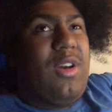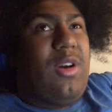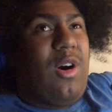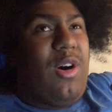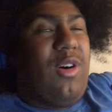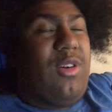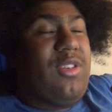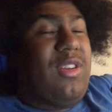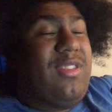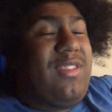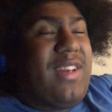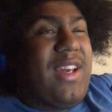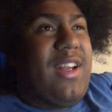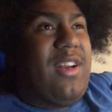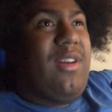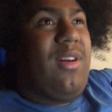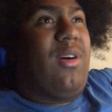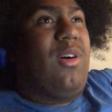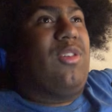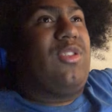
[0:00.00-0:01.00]
all ten
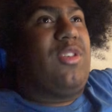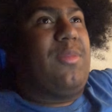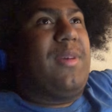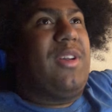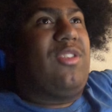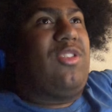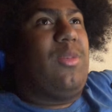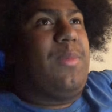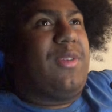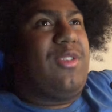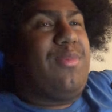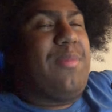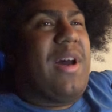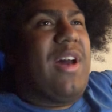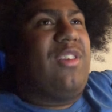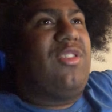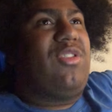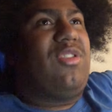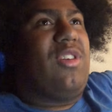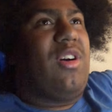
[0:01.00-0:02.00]
Ultimate Super
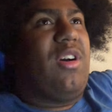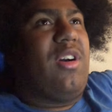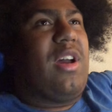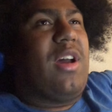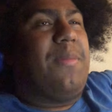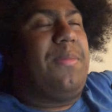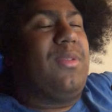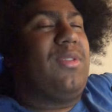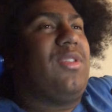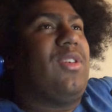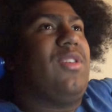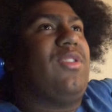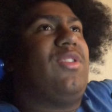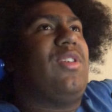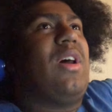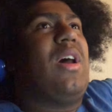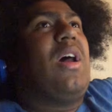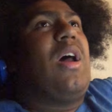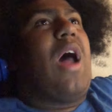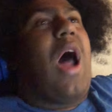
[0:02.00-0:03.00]
Smash Star episodes,
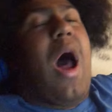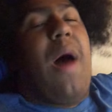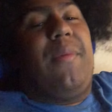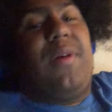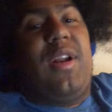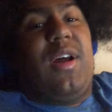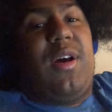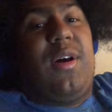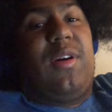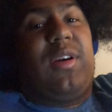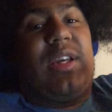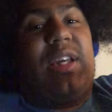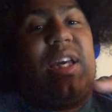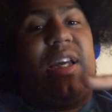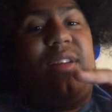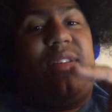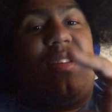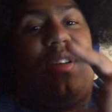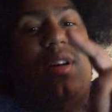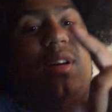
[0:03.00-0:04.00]
I'm gonna
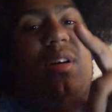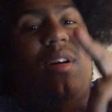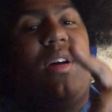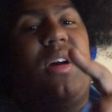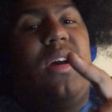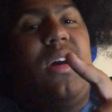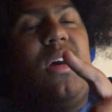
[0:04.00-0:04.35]
get the